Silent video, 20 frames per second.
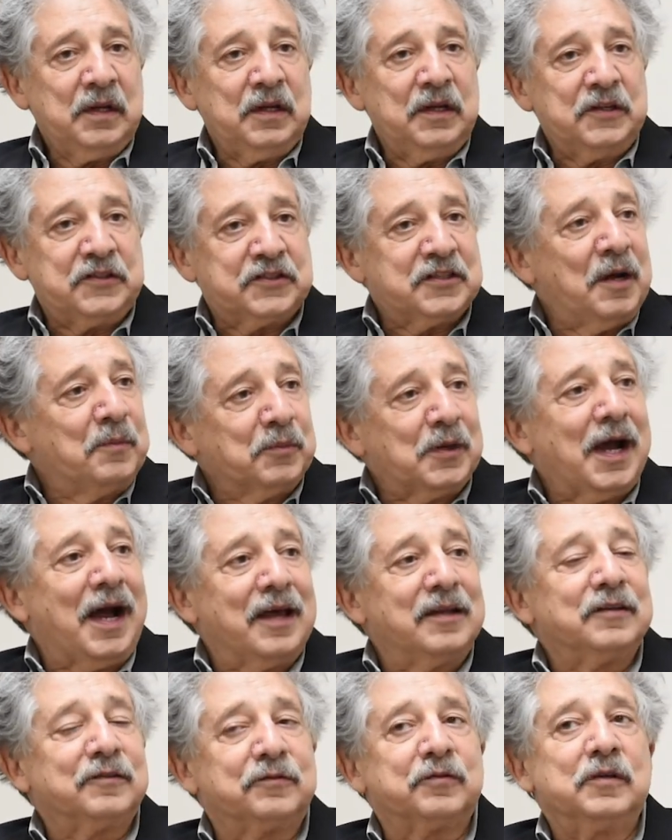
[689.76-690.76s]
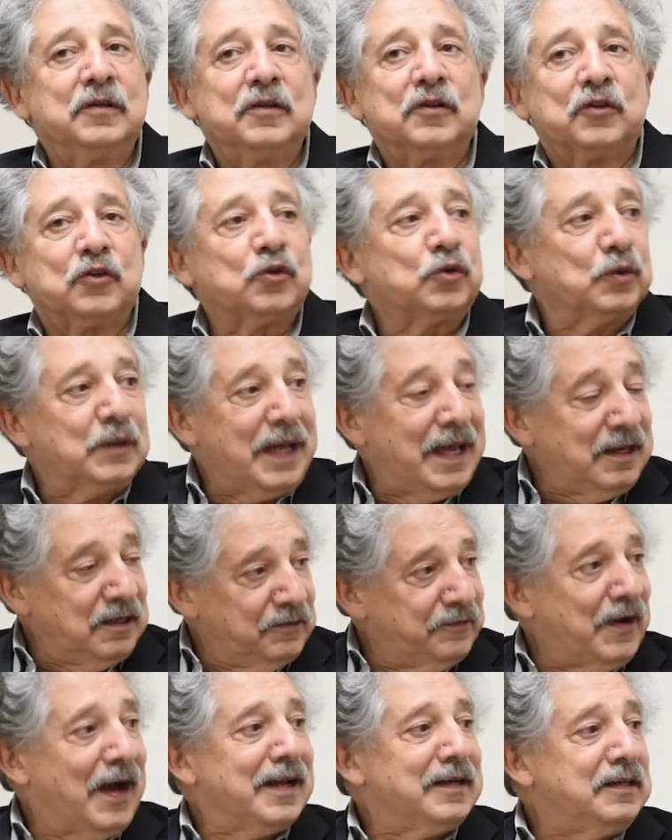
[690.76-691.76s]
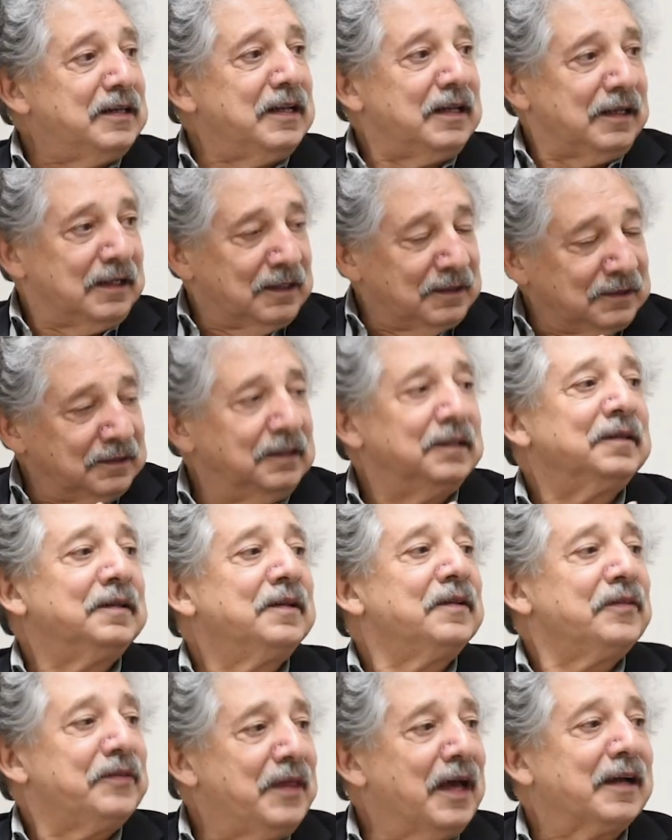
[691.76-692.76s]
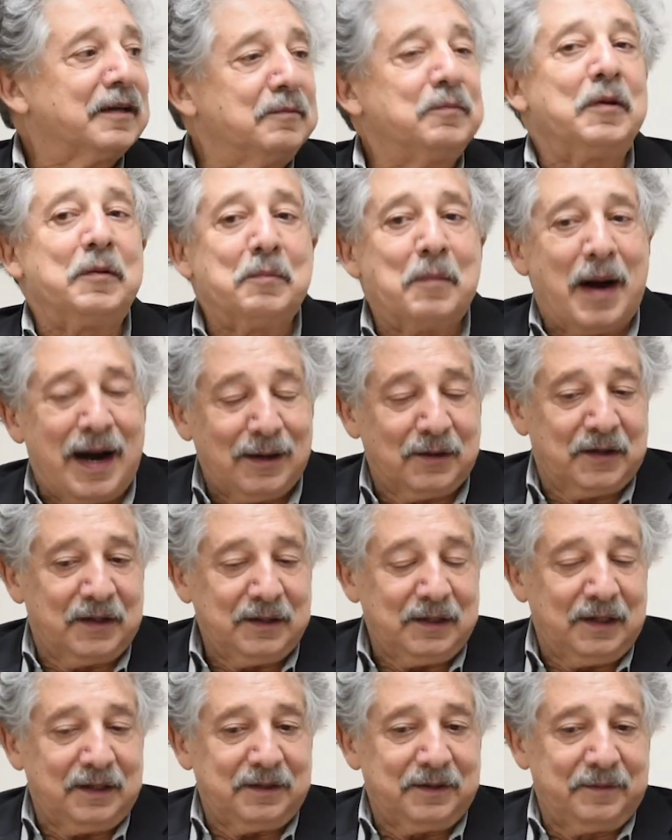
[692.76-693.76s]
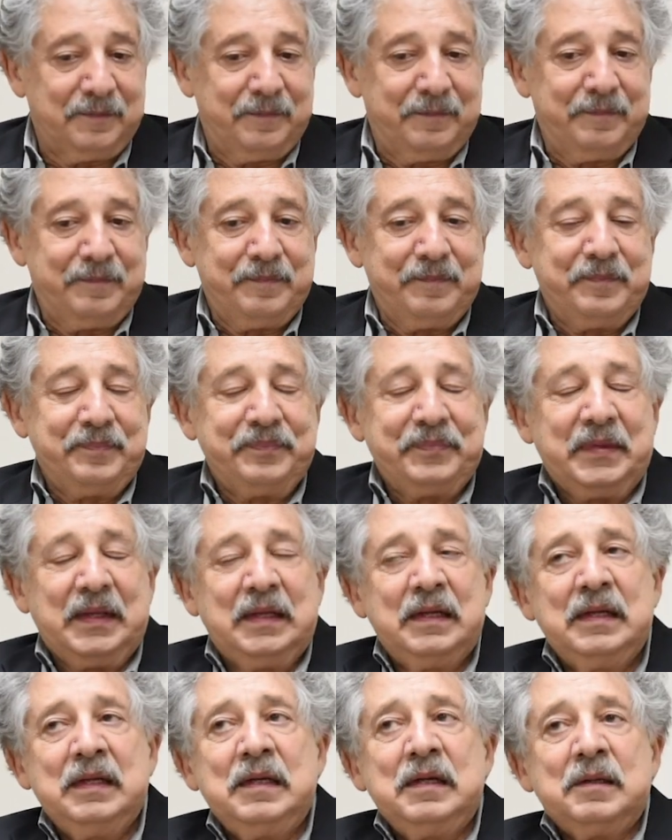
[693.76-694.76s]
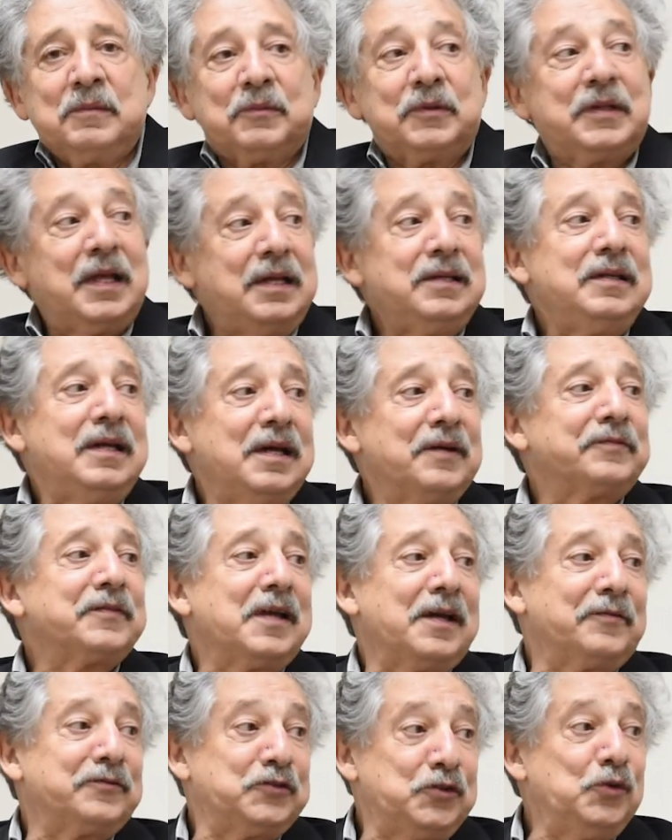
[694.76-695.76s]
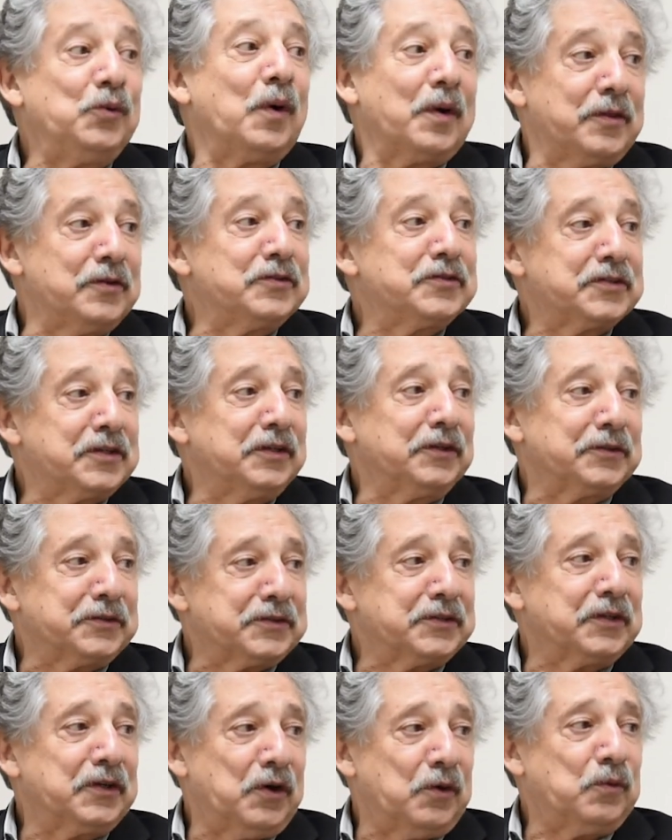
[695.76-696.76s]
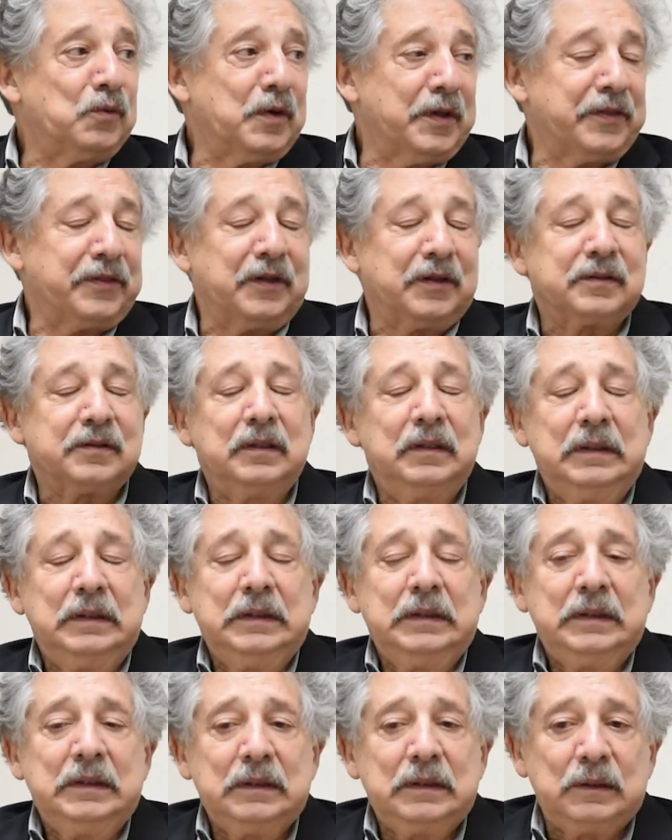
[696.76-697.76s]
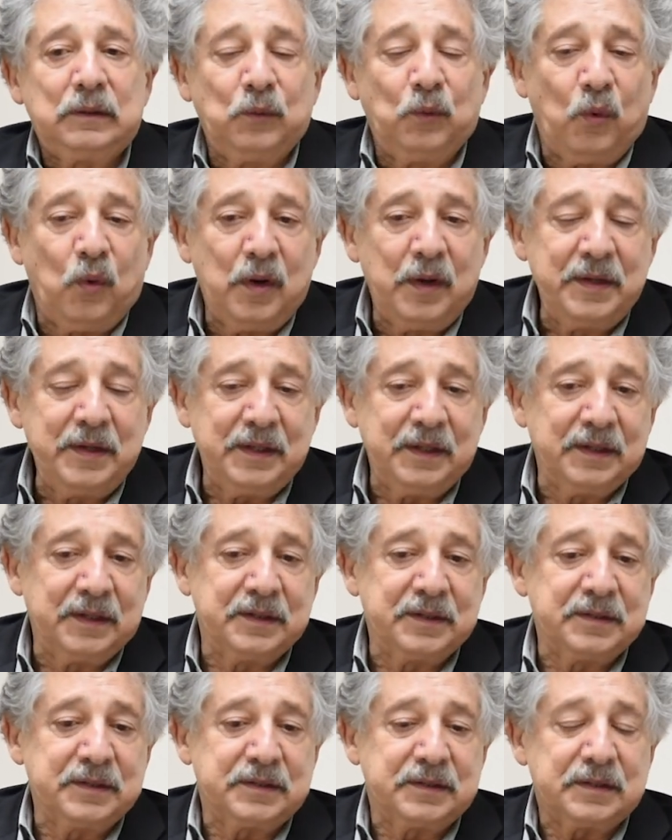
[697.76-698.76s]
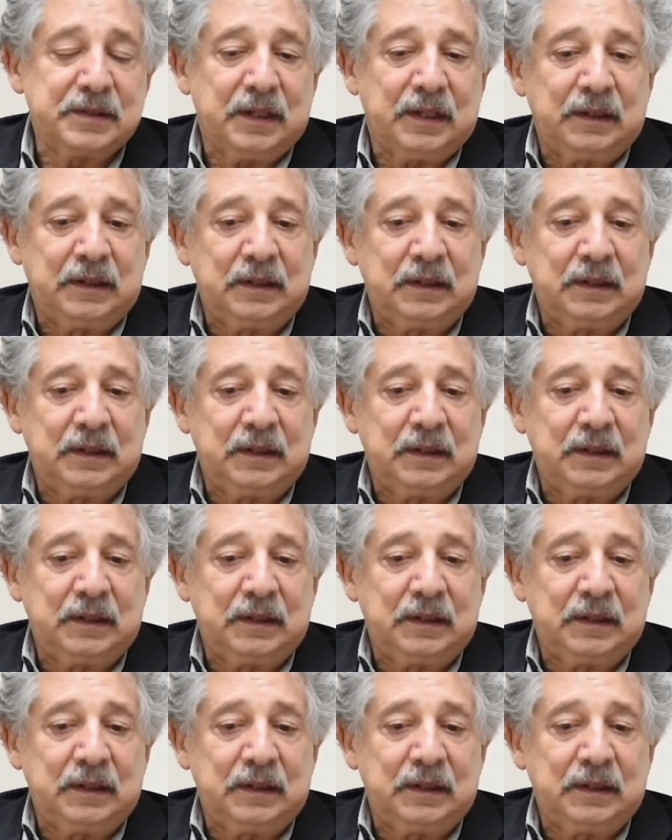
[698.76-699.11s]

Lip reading: is some kind of creative idea that could be marketed. But then you have to have two other skills to go with it. One is